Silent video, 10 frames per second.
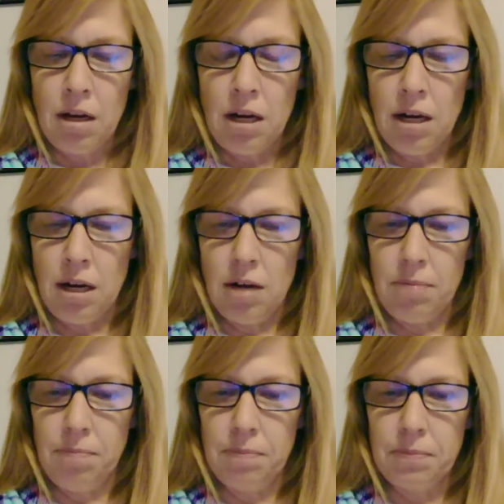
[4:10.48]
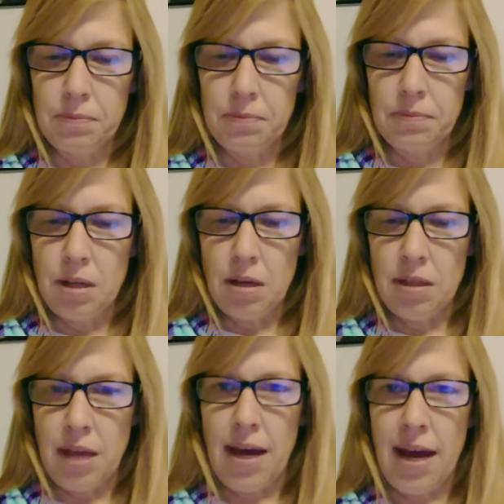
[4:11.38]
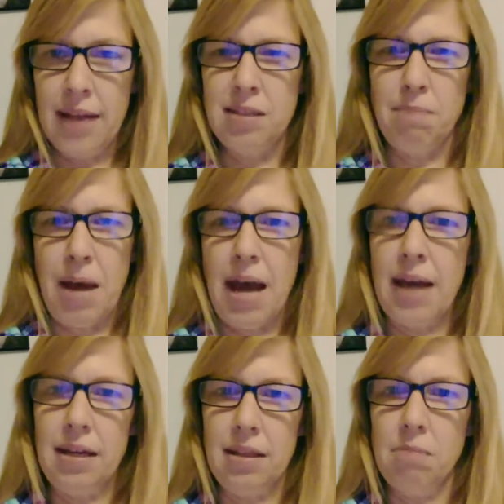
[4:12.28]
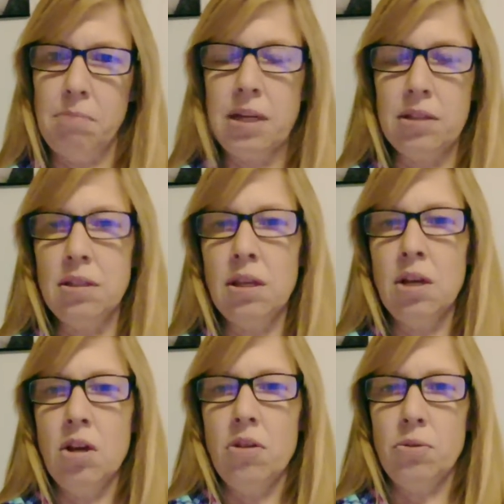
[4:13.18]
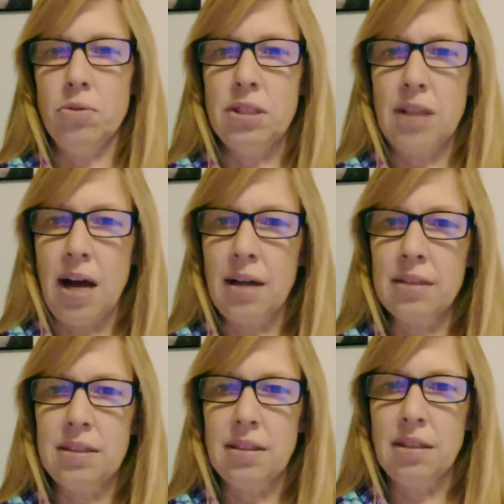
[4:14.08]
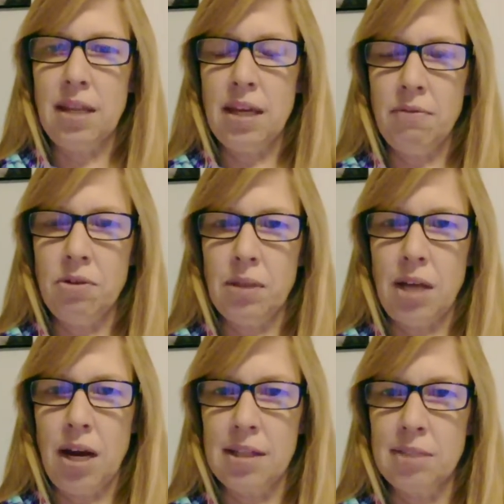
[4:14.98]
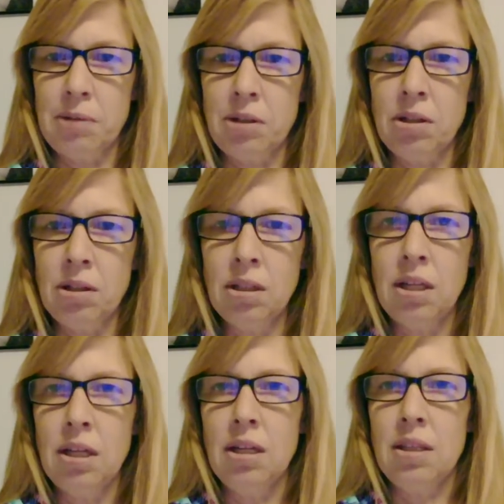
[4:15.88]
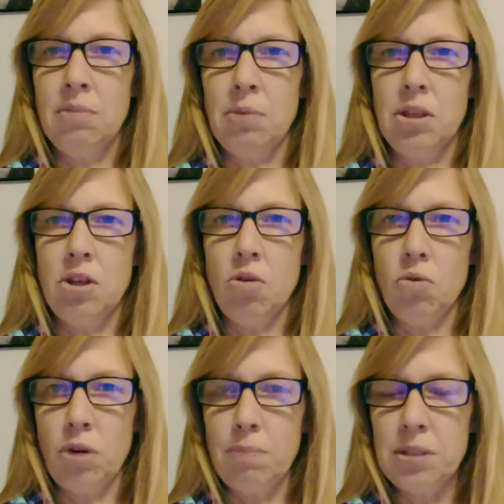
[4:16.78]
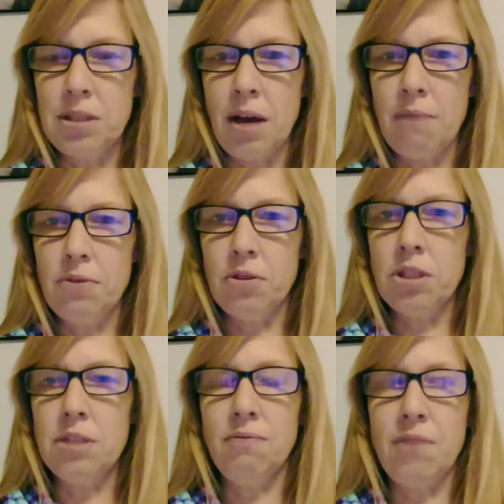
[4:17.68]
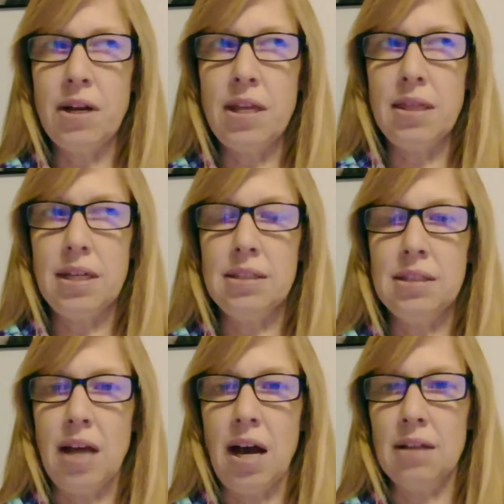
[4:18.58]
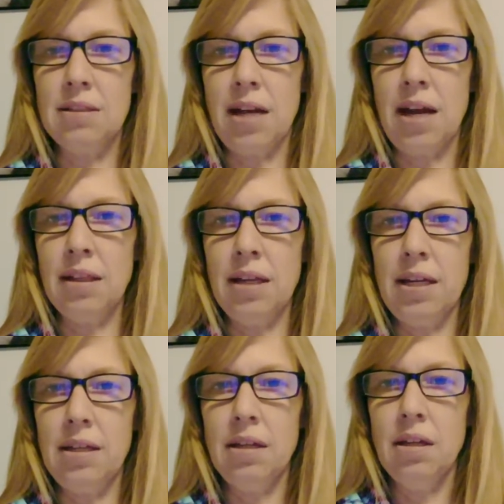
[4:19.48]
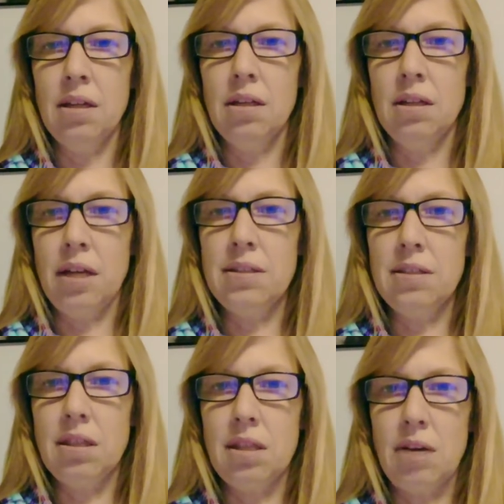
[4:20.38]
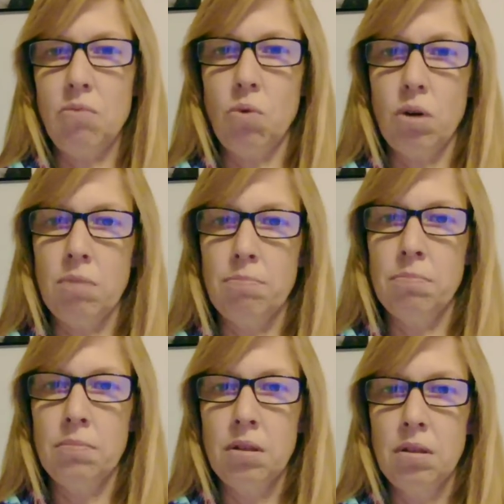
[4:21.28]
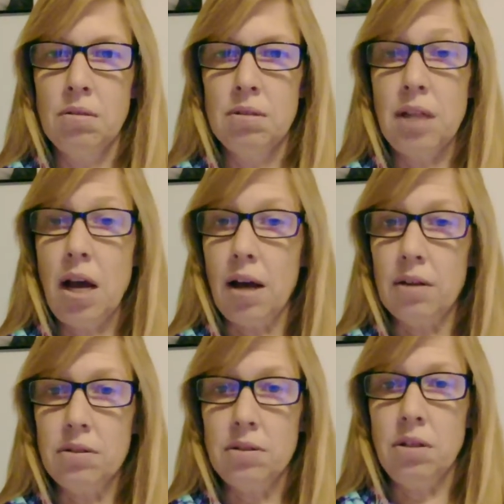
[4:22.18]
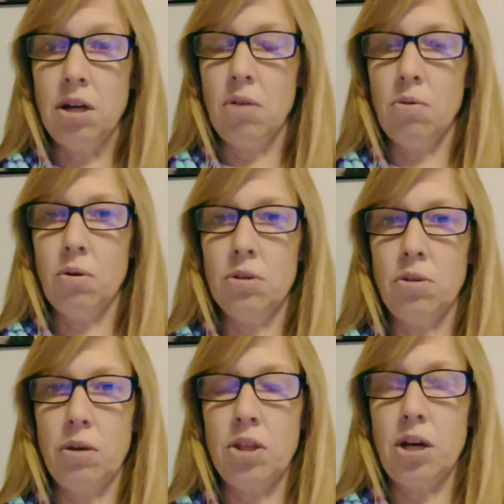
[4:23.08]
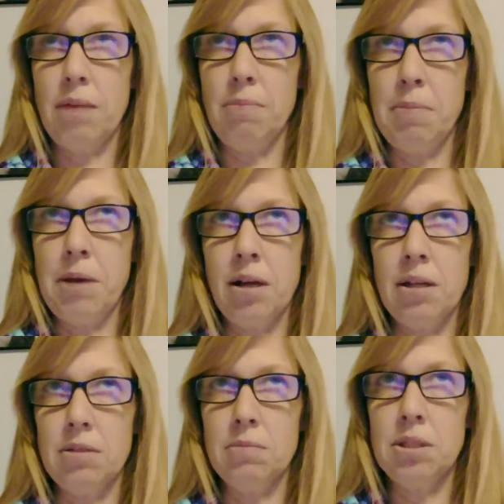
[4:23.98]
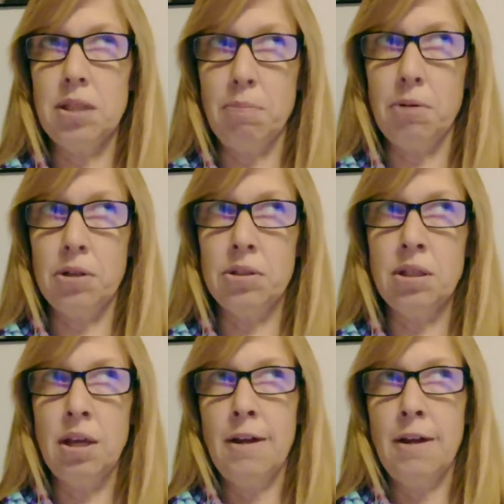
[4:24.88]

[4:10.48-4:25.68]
um, that had some padding in them because those socks they give you at the hospital with the no grip stuff, they're just very thin socks, and I like nice, thick, warm socks, or so I thought maybe I'll get some slippers